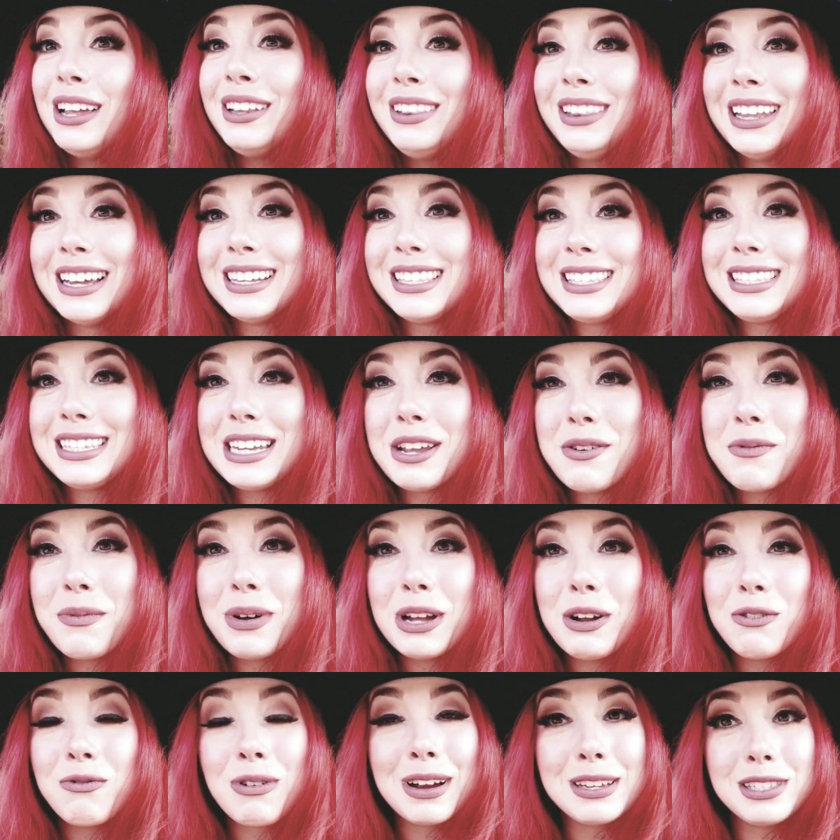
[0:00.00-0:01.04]
let's see
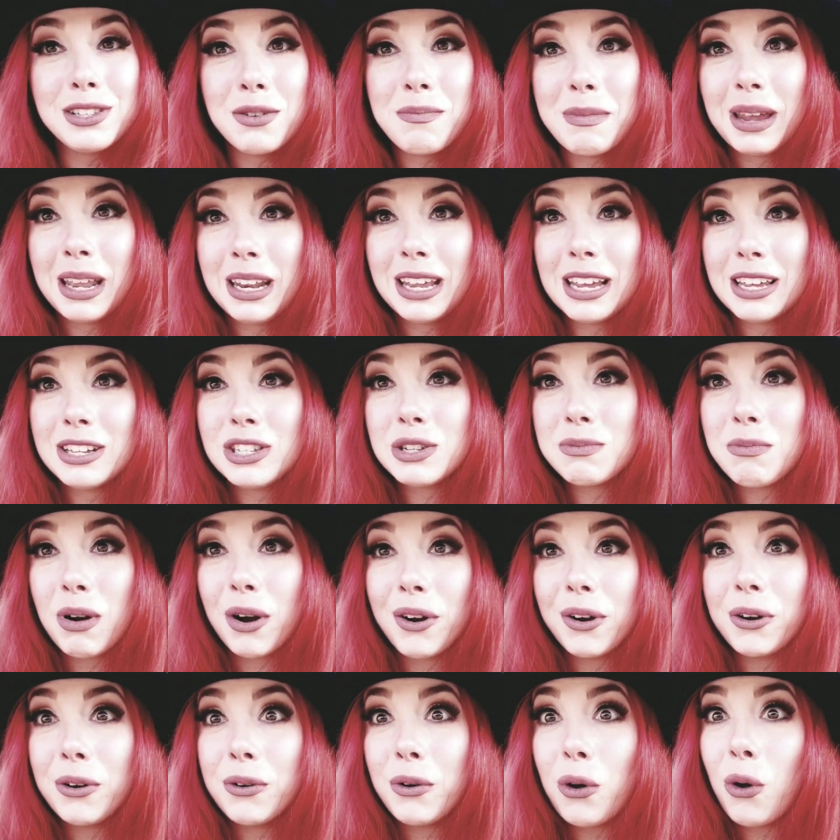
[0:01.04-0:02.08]
what WrestleMania
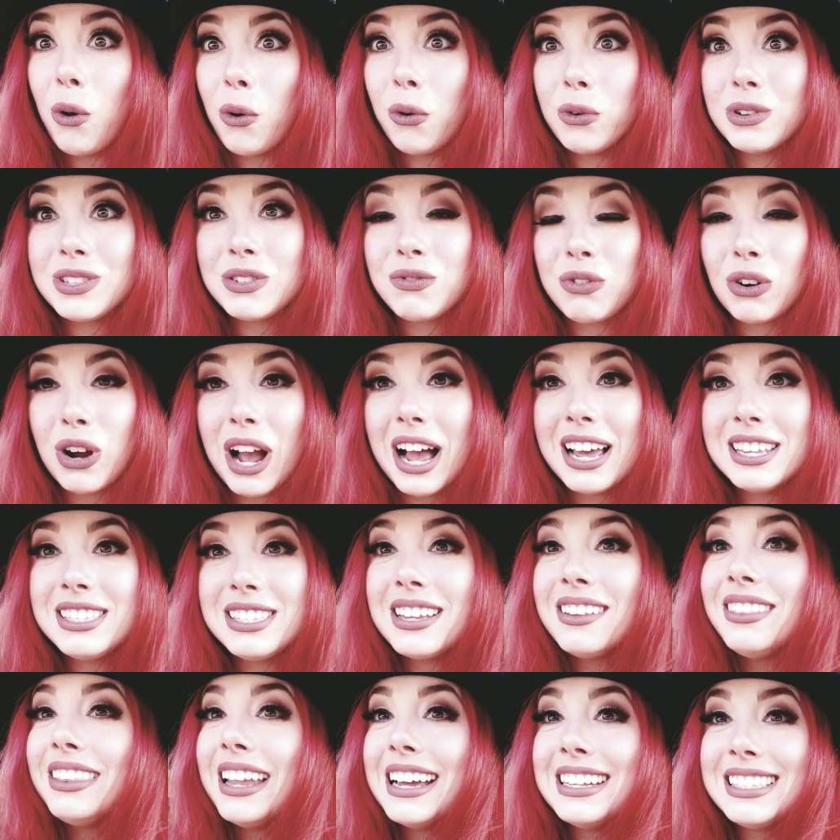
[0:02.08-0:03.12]
tomorrow holds for us
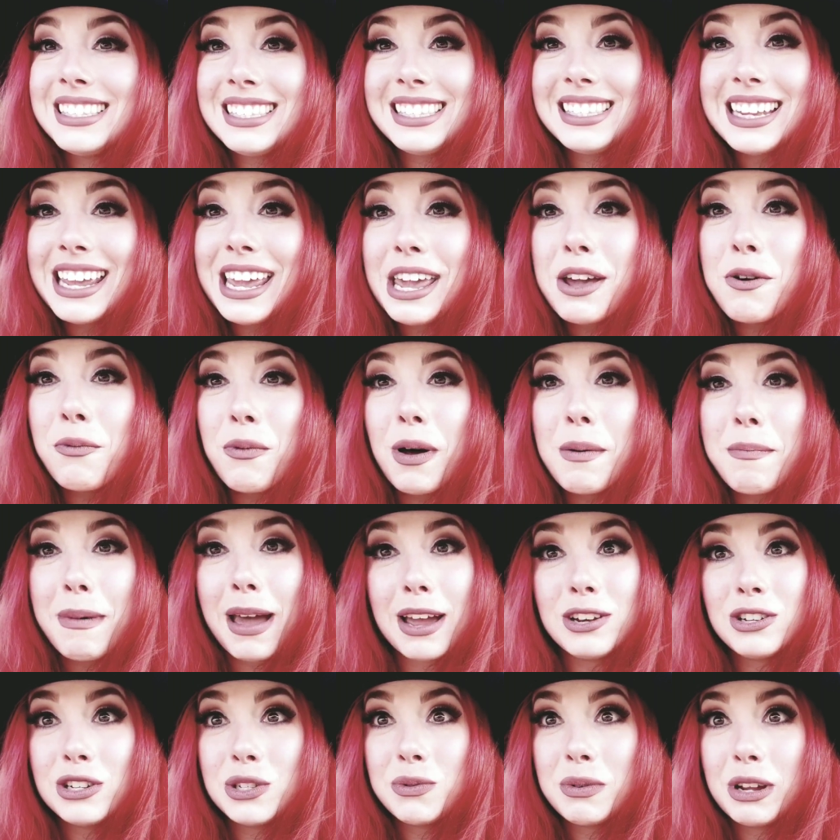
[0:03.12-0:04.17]
and let's see what
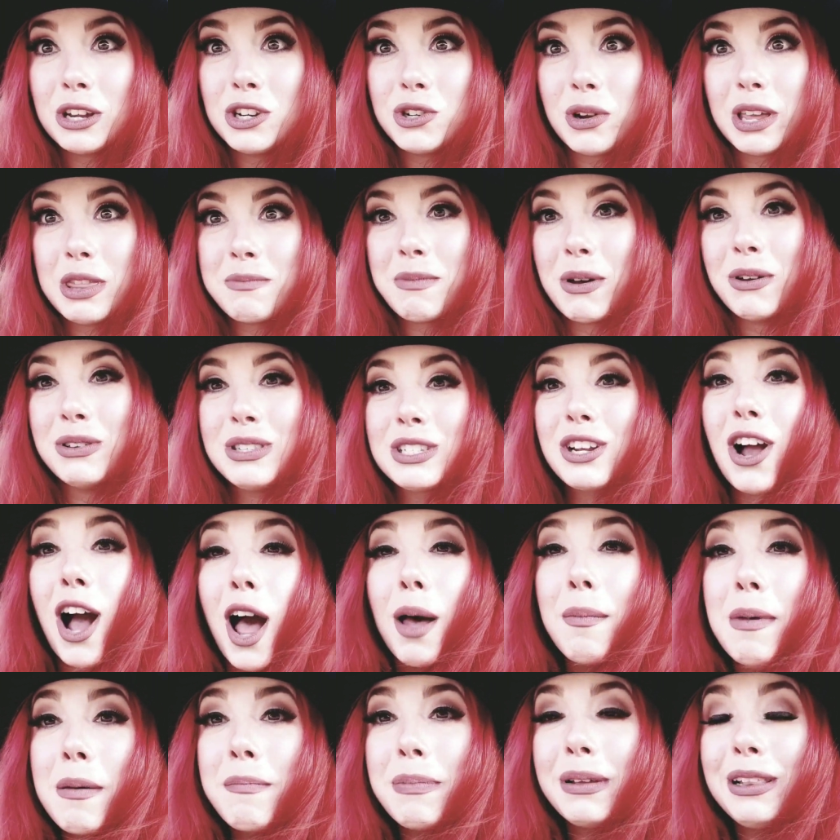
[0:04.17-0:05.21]
matches we enjoy the most.
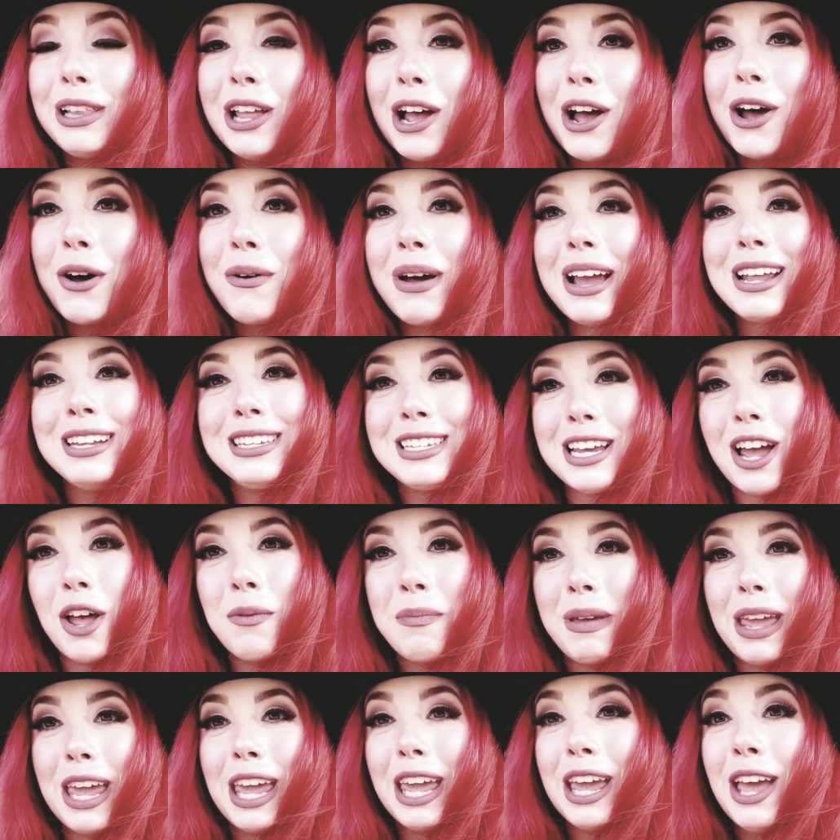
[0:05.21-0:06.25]
Comment below and tell
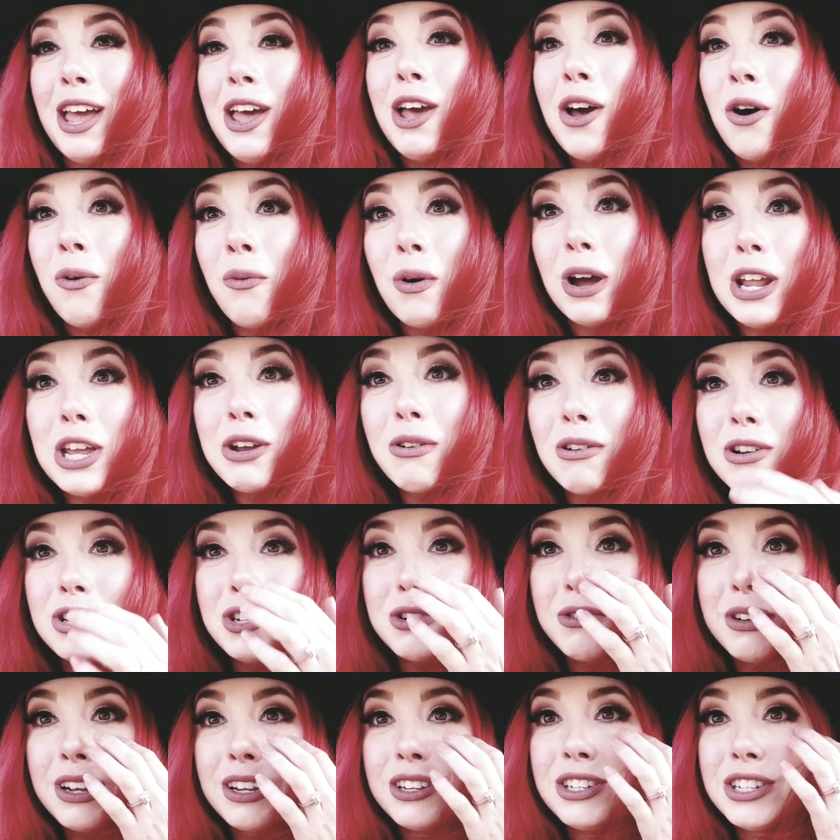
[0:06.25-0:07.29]
me what you are
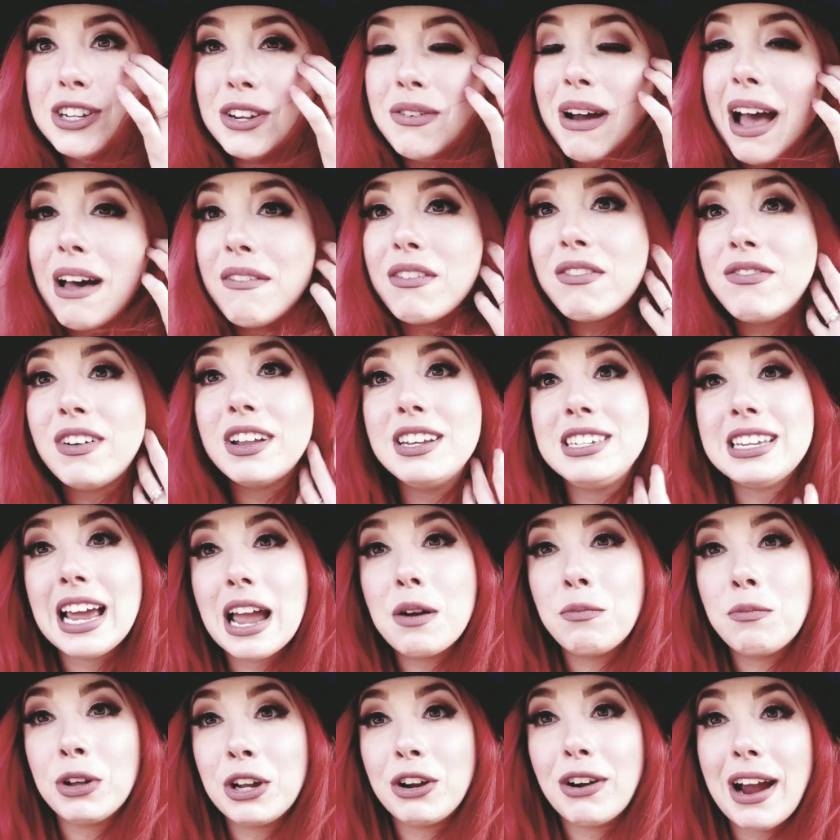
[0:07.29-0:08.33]
doing to have a fun
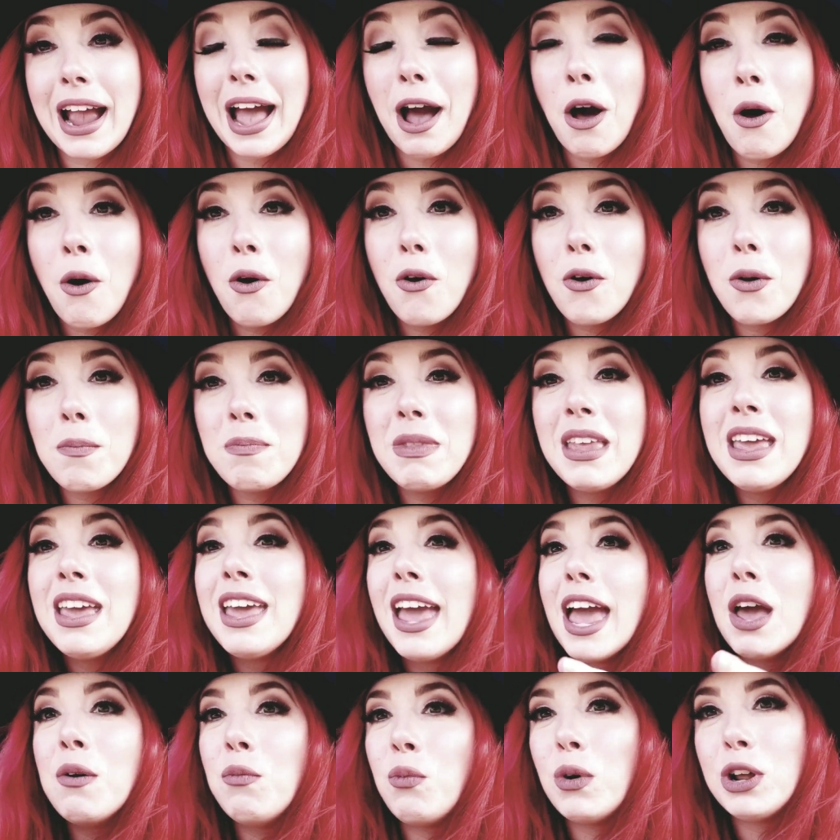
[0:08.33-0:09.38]
time while you're at home
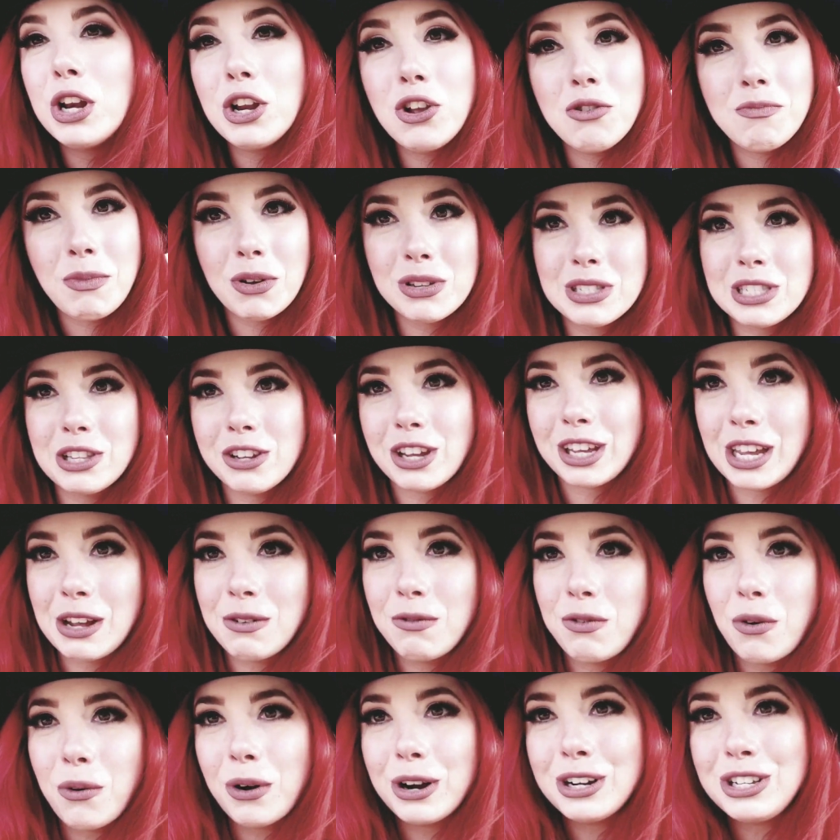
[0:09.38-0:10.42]
and what are you most looking
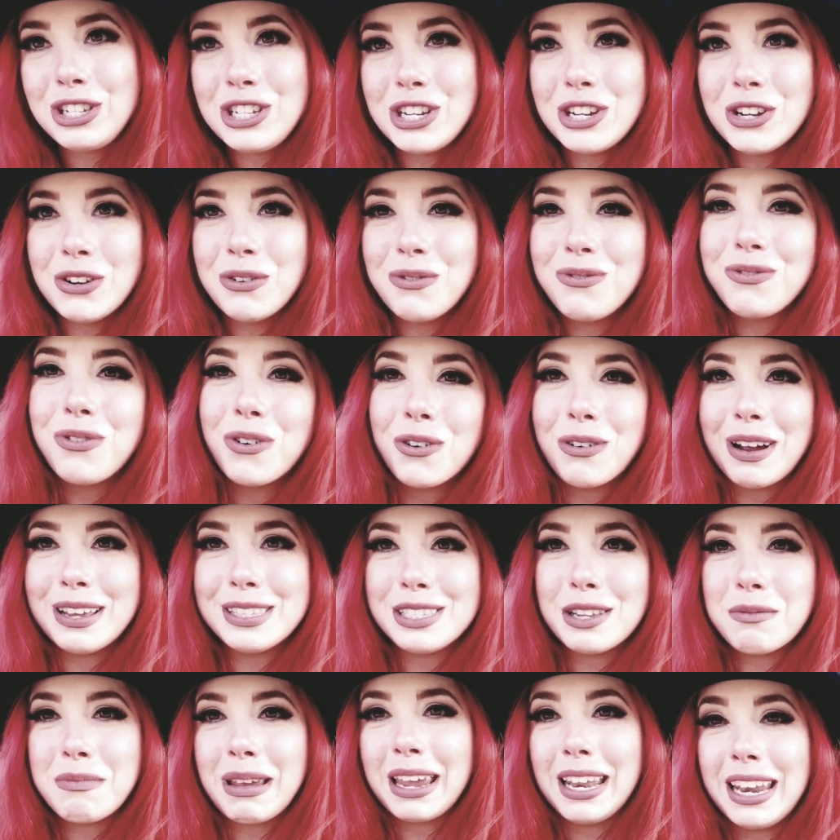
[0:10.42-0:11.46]
forward to for
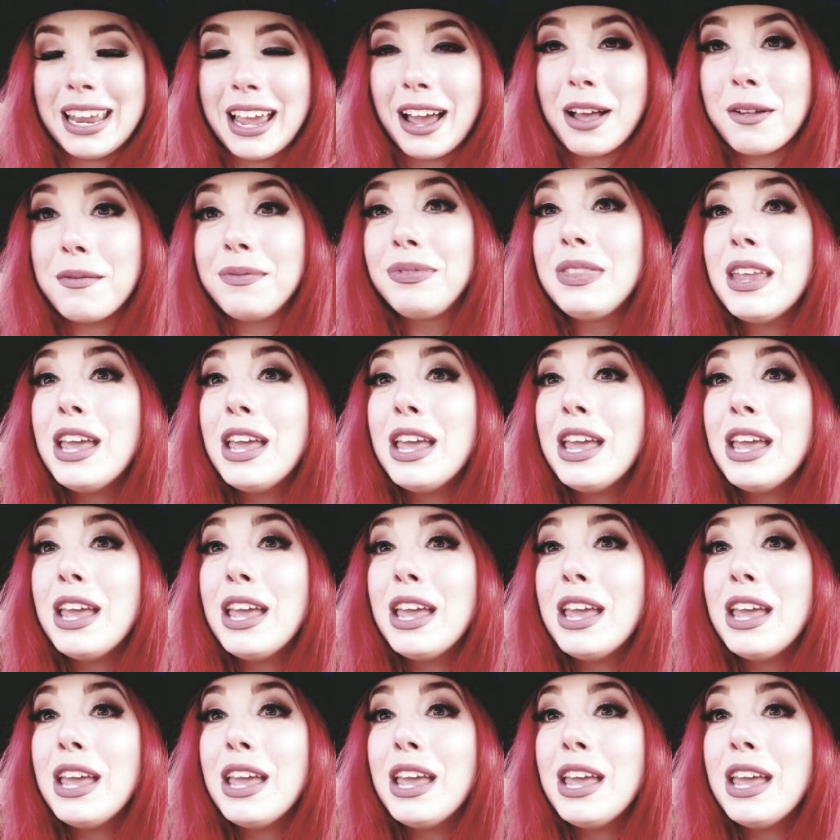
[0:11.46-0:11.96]
WrestleMania.